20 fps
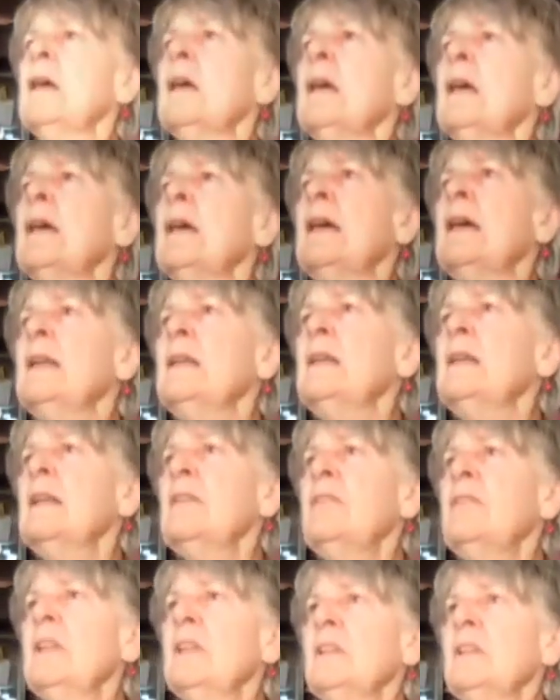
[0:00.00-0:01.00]
And
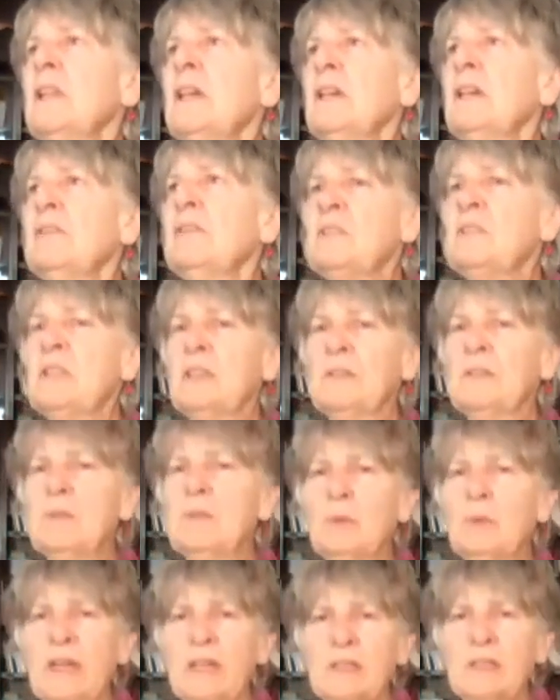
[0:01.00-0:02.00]
giving love to the
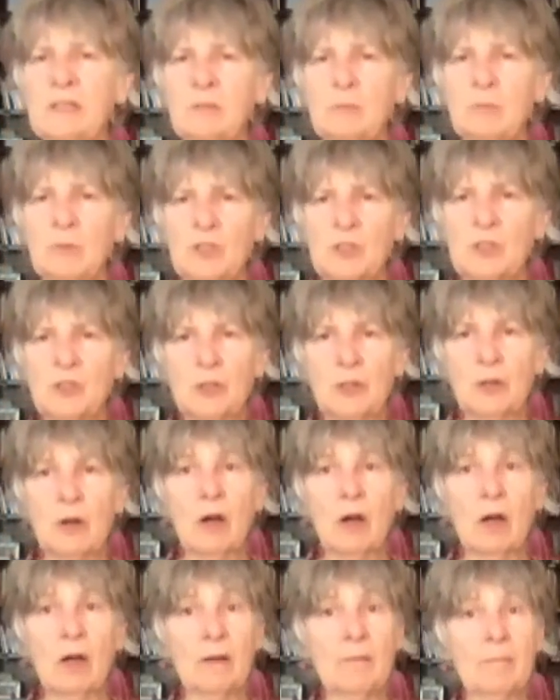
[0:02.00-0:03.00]
ways in which your
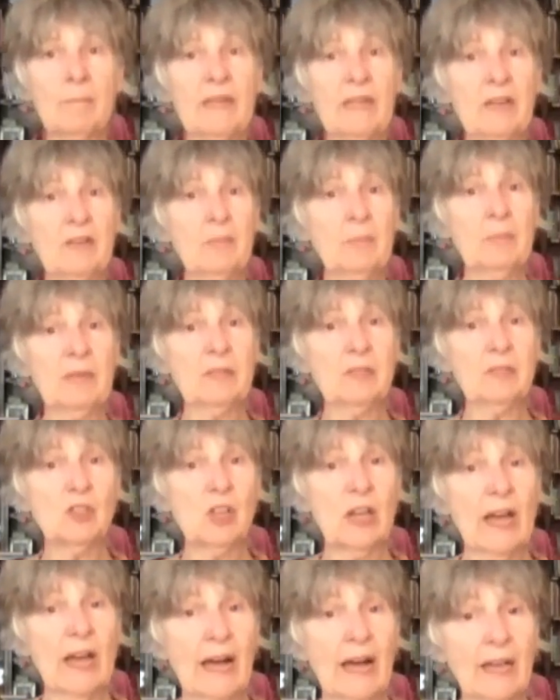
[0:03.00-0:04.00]
heart may have been
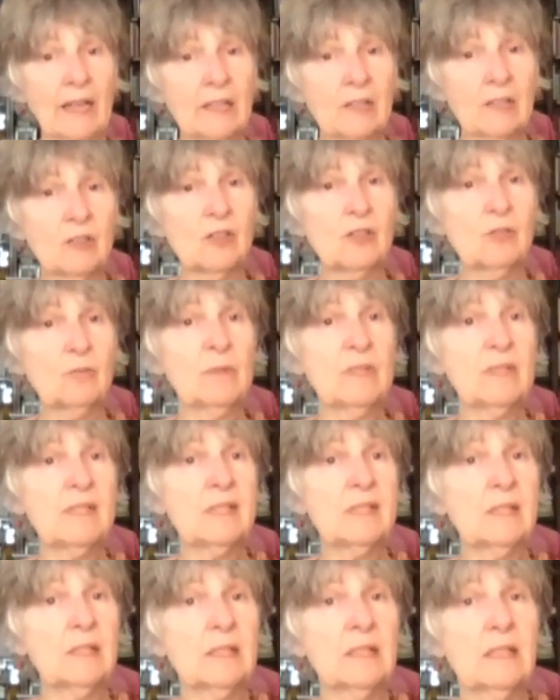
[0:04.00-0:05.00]
challenged
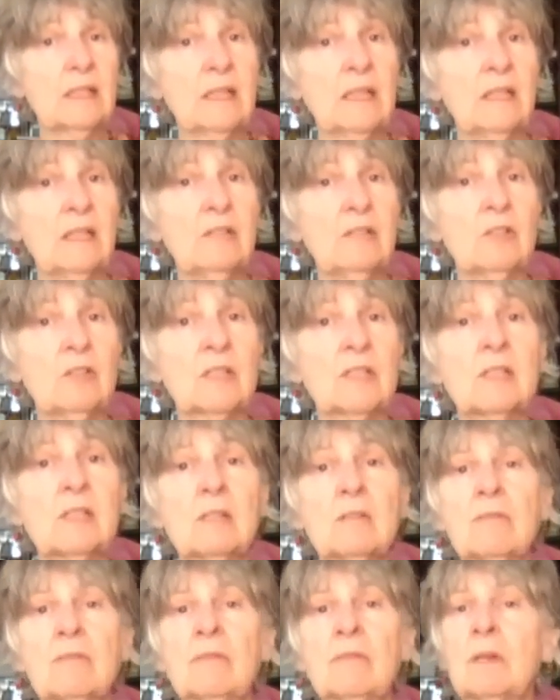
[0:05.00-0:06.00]
recently,
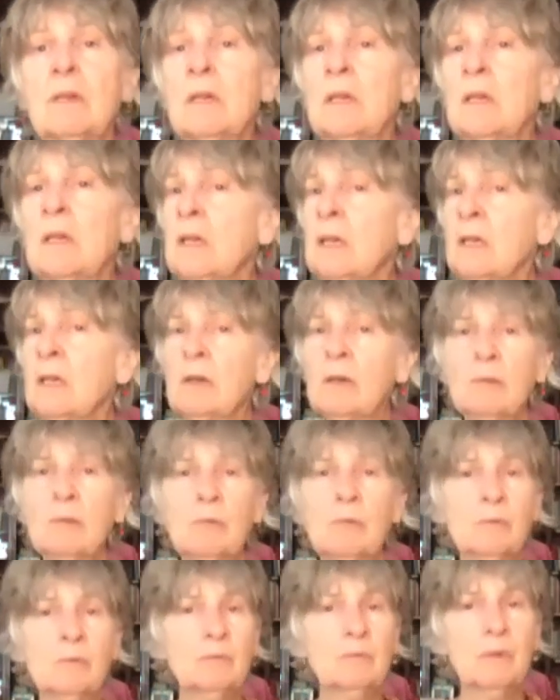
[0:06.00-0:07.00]
just
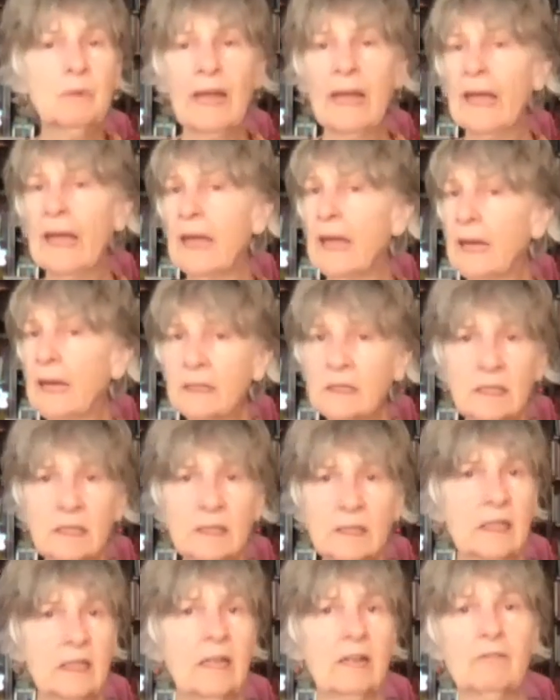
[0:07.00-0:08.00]

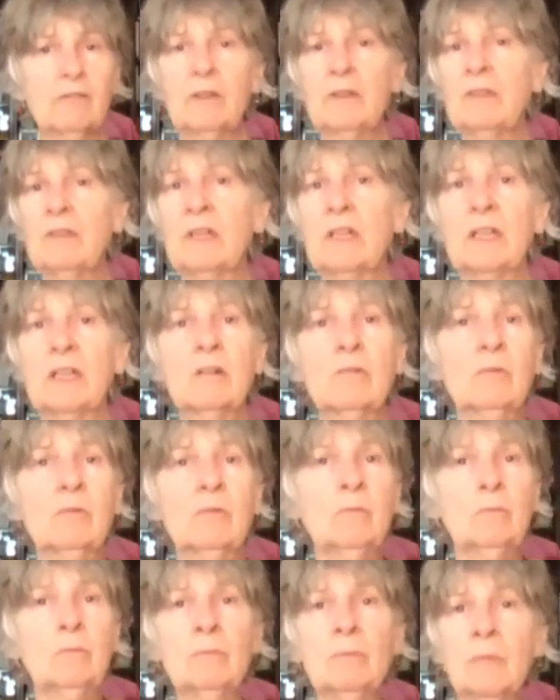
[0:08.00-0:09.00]
handling
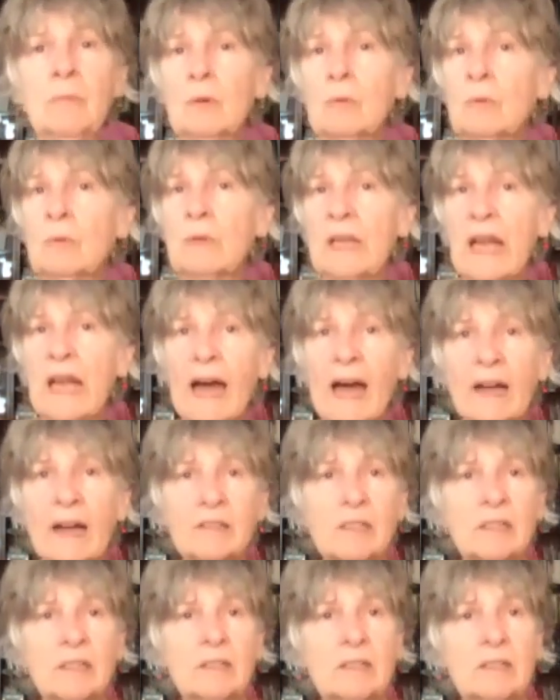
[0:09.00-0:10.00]
everything,
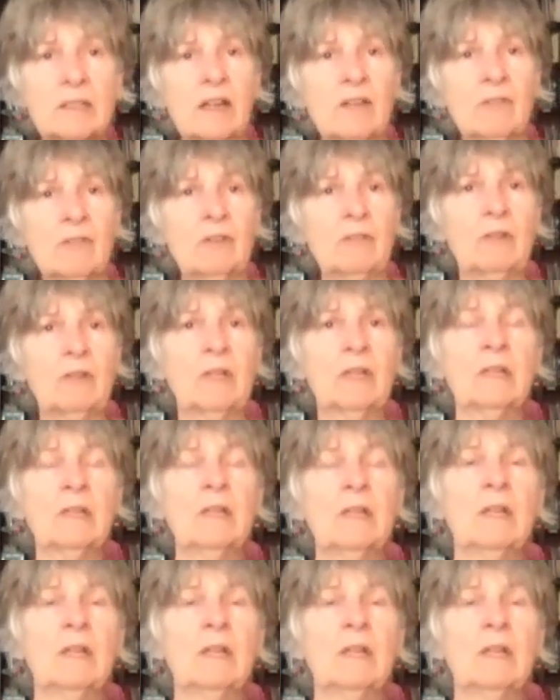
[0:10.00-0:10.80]
reacting to everything.